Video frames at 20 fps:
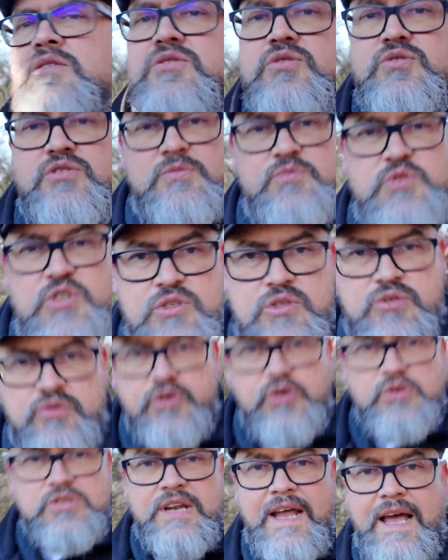do some
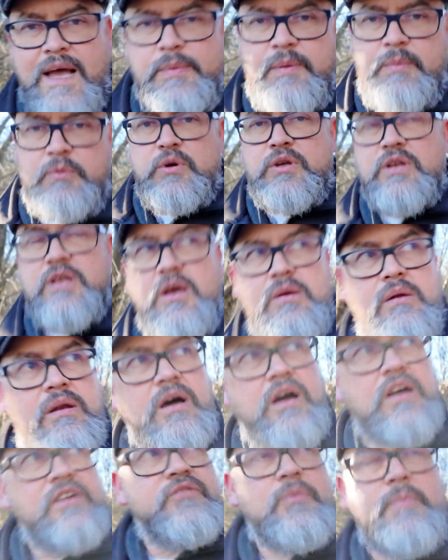tutorials on how people can go
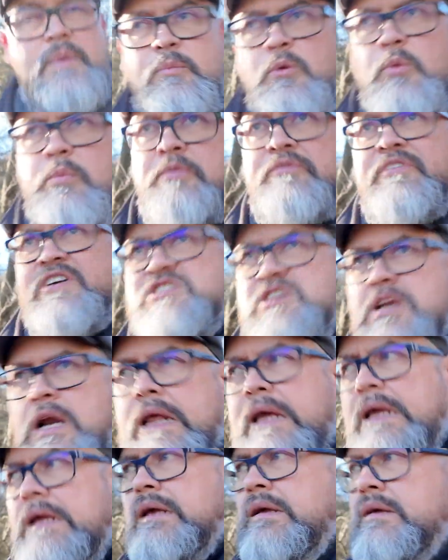live a bit more
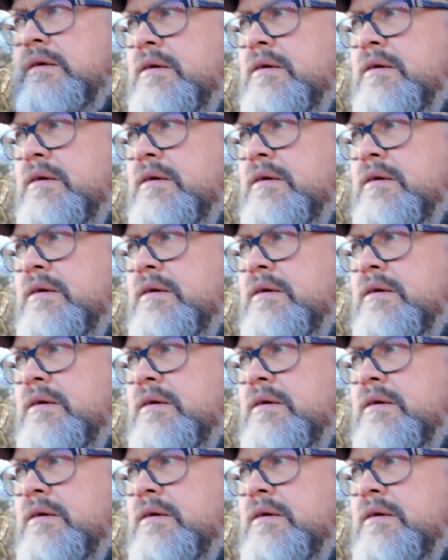professionally,